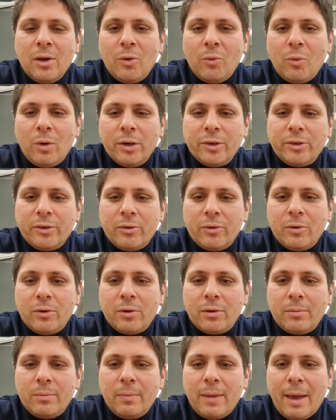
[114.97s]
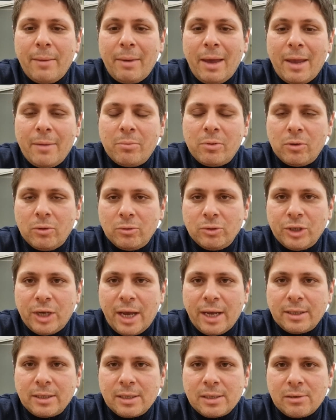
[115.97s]
what your MA
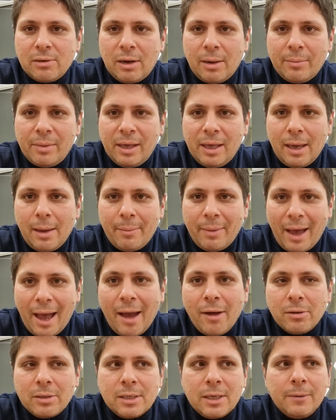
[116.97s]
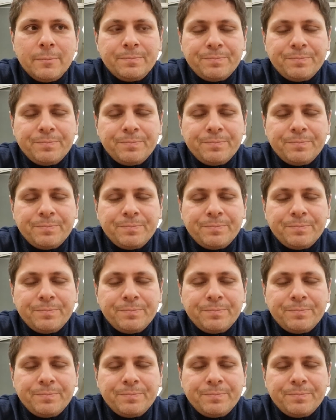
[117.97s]
project is gonna be about.